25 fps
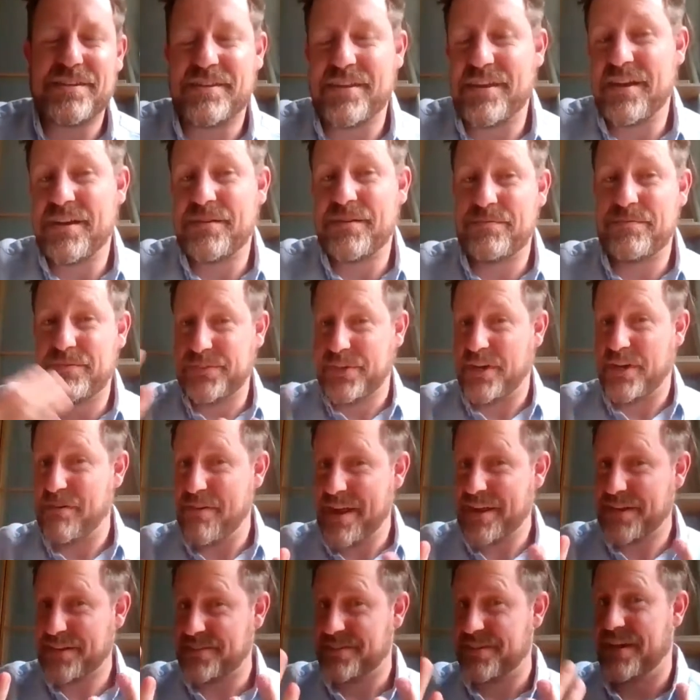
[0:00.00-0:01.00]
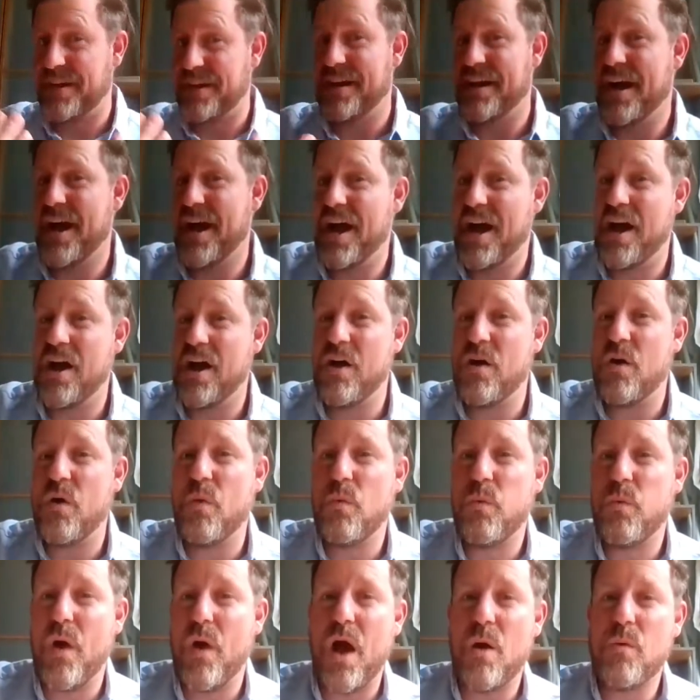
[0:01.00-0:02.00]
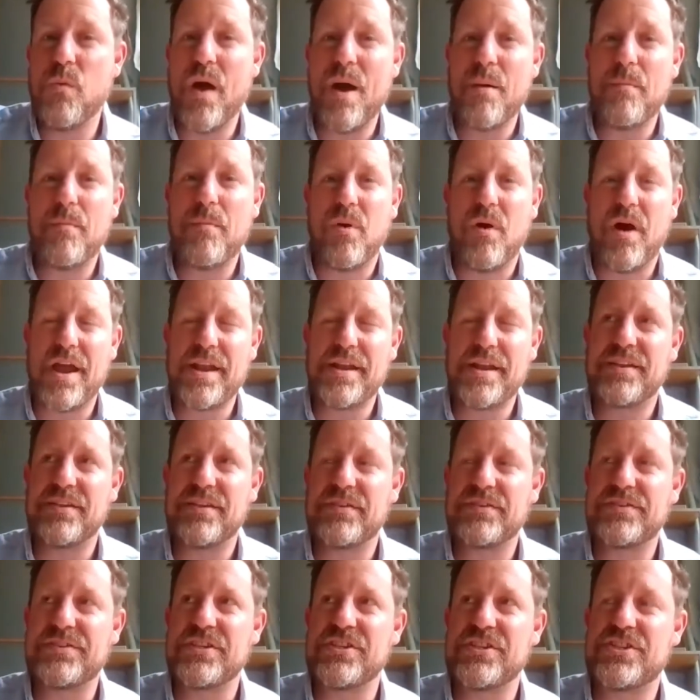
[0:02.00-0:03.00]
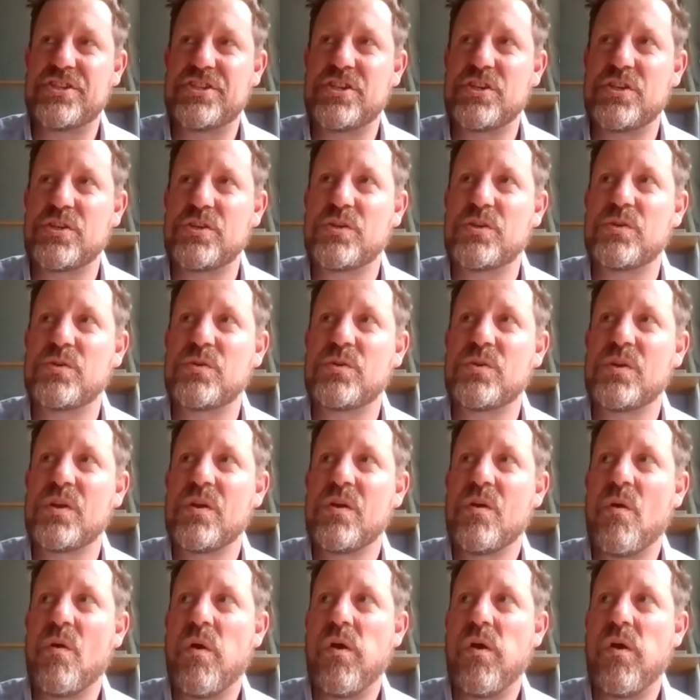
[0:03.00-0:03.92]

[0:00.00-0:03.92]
the director, at what point did you